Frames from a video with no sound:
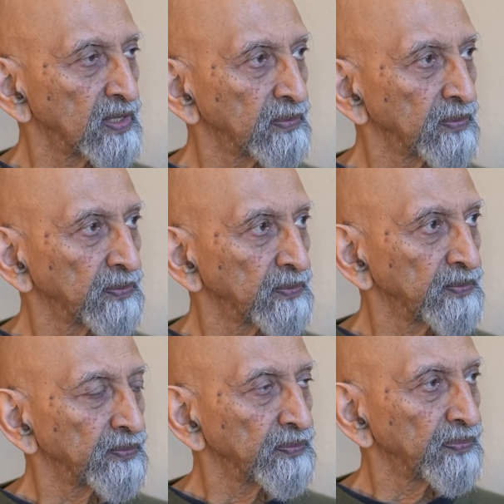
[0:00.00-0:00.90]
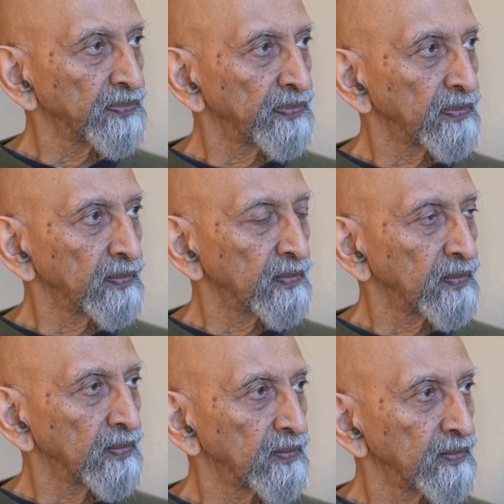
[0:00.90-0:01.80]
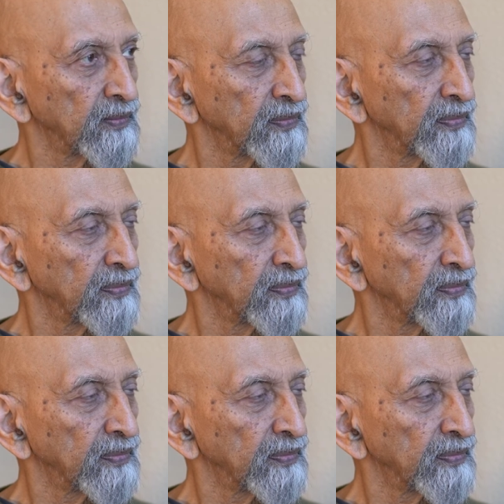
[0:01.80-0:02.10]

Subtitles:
Okay. I'm sorry. I